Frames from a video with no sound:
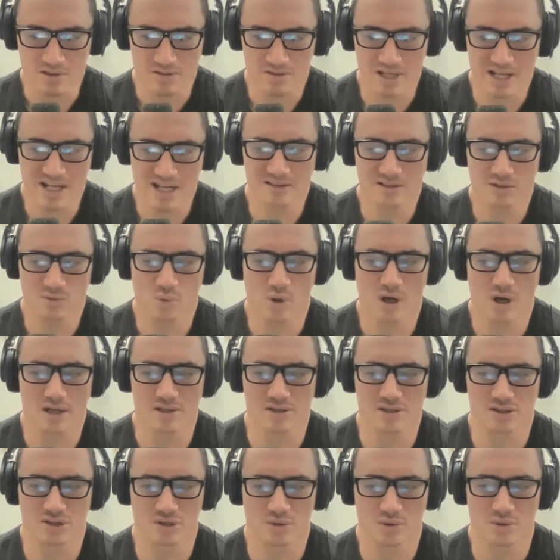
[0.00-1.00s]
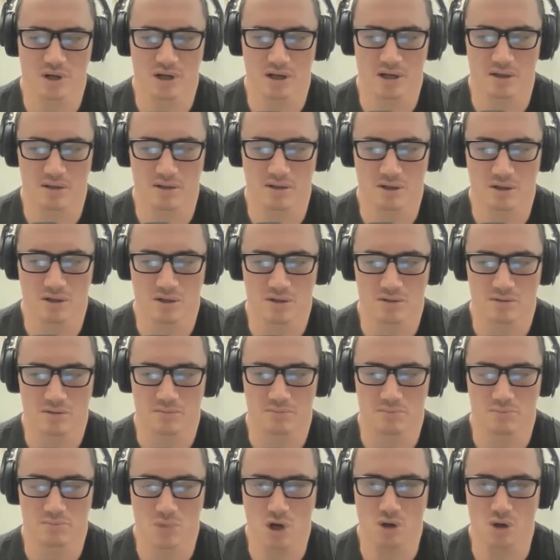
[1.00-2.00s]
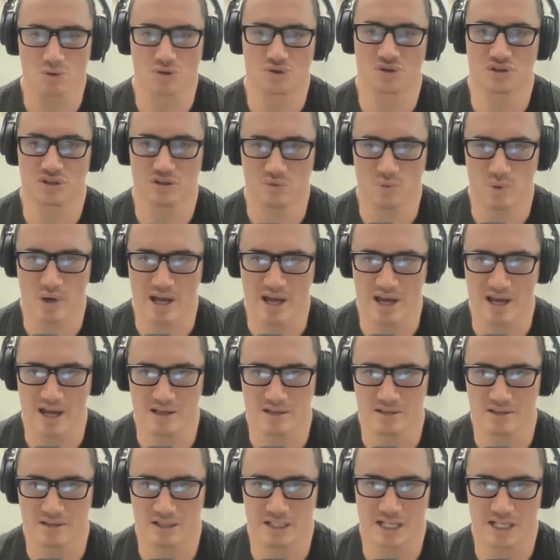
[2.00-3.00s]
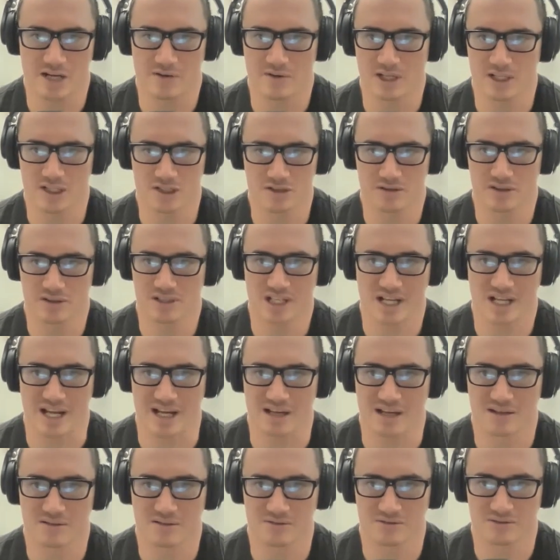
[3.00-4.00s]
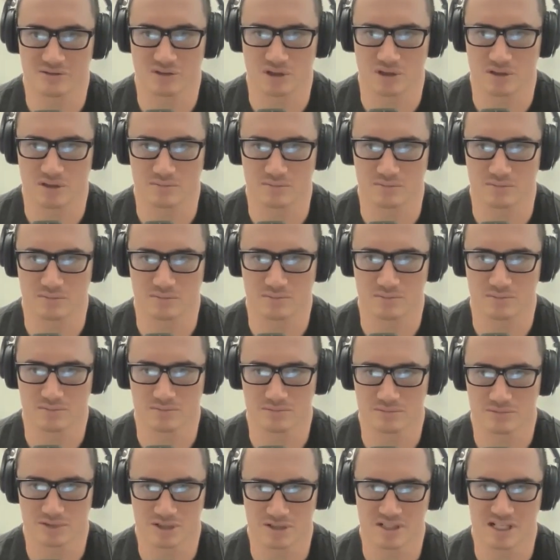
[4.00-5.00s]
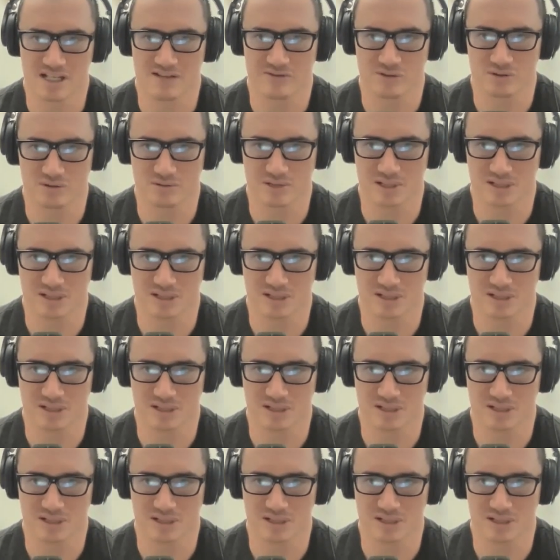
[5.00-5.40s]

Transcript: they are the ones who are most aware that they're under attack from the devil.